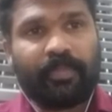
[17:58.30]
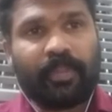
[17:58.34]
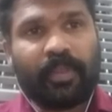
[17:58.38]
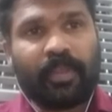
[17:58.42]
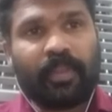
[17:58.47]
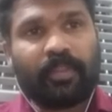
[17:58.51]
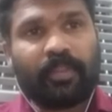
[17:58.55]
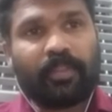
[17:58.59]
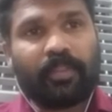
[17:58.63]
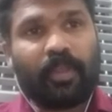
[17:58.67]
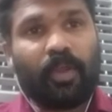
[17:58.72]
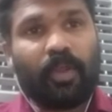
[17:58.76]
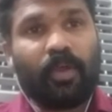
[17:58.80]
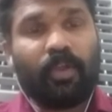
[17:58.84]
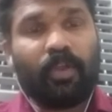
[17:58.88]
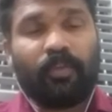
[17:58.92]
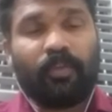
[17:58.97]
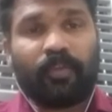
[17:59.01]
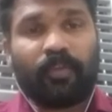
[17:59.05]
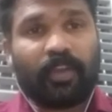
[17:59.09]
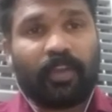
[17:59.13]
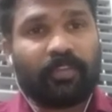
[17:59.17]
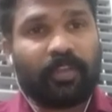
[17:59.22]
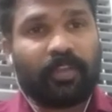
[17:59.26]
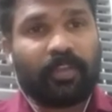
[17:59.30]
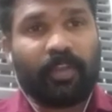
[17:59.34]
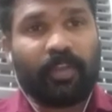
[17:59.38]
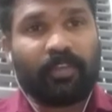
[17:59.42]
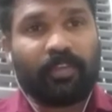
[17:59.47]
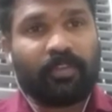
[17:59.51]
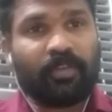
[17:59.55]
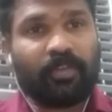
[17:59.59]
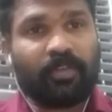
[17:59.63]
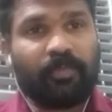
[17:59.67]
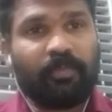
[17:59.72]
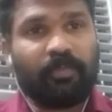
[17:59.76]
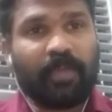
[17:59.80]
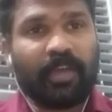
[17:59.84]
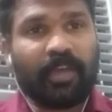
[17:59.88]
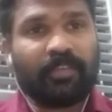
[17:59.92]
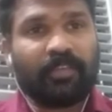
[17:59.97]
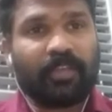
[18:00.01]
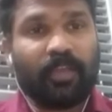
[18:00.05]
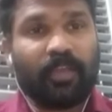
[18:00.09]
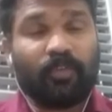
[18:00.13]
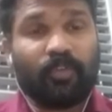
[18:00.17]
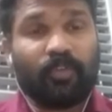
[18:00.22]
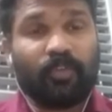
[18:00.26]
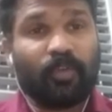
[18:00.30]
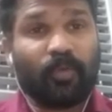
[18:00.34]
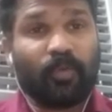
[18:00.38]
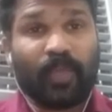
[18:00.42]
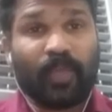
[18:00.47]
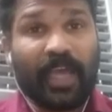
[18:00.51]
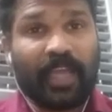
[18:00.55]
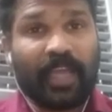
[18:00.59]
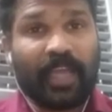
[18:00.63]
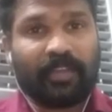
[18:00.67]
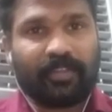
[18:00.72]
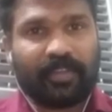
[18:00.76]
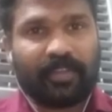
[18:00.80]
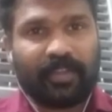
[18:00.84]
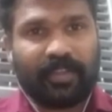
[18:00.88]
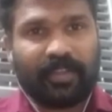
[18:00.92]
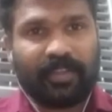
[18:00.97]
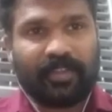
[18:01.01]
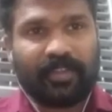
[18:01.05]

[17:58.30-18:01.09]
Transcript: The law of conservation of mass gives you the answer.